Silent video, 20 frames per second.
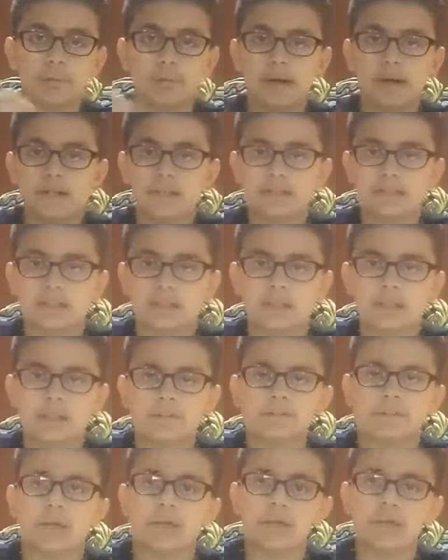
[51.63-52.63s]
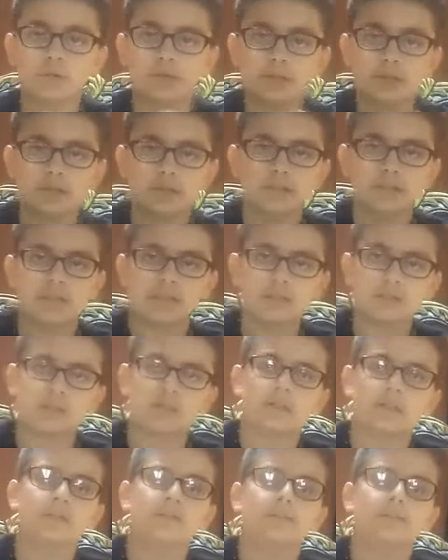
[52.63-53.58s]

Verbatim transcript: slaves, you can sell slaves.